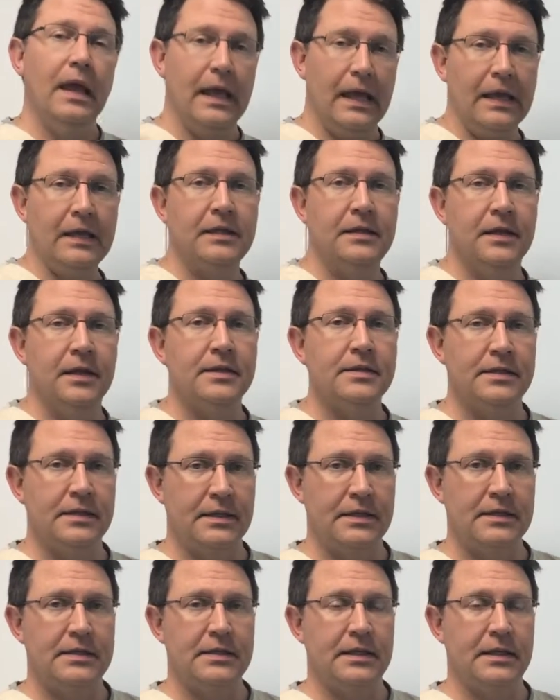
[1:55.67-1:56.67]
It does
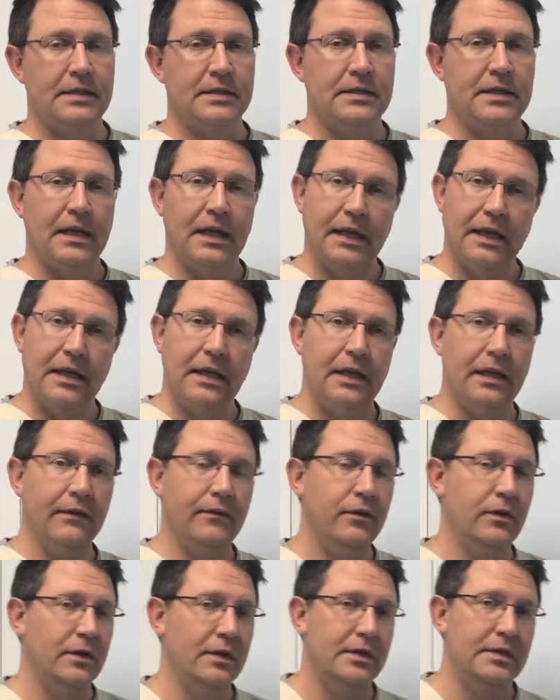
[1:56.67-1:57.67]
exist, and I can give
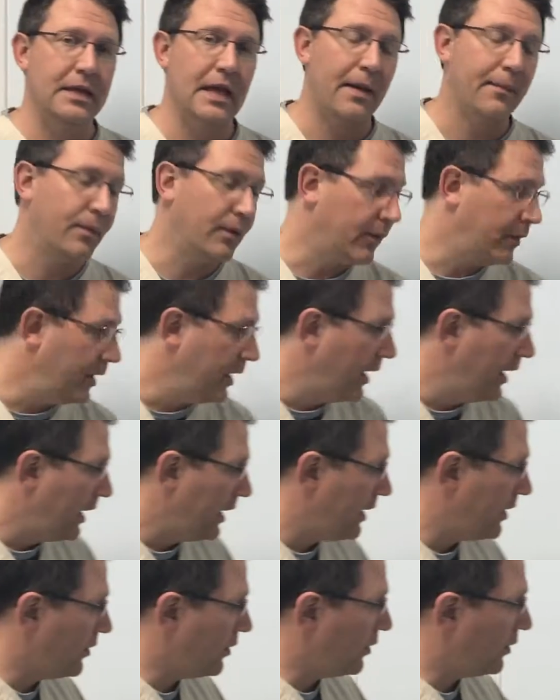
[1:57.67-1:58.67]
you an example.
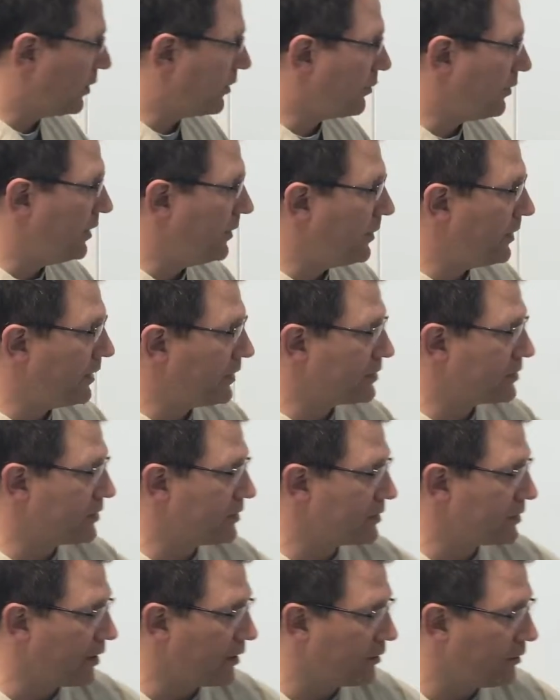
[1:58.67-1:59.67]
Here are 3
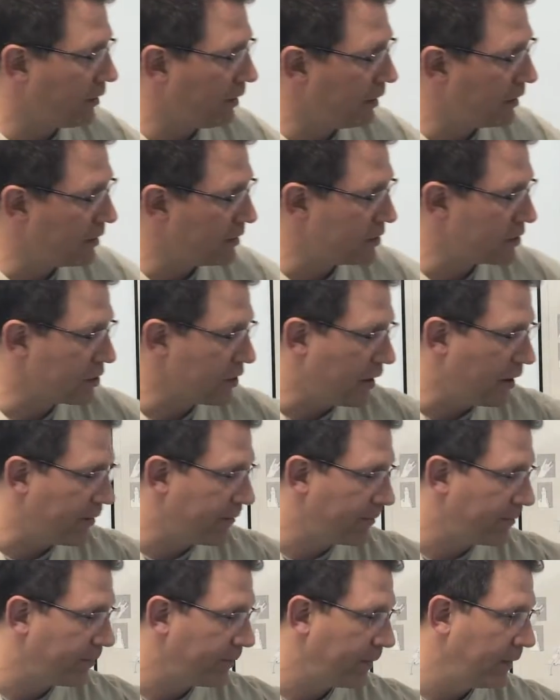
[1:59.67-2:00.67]
pictures underneath this
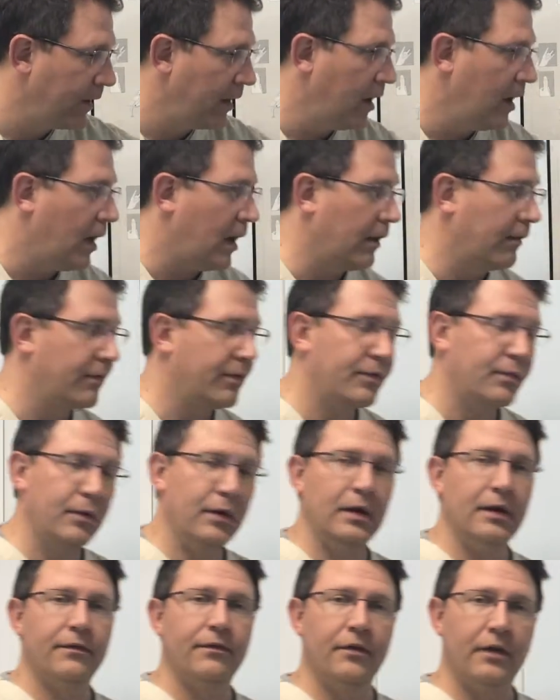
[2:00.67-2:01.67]
chart of 3
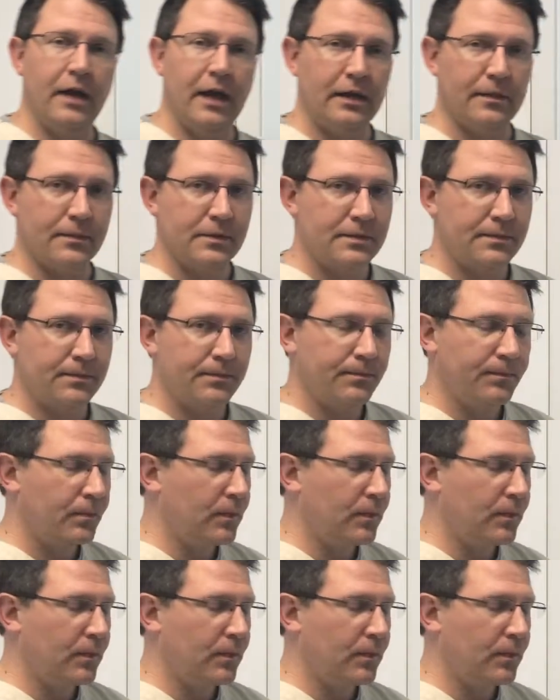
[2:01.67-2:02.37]
different items.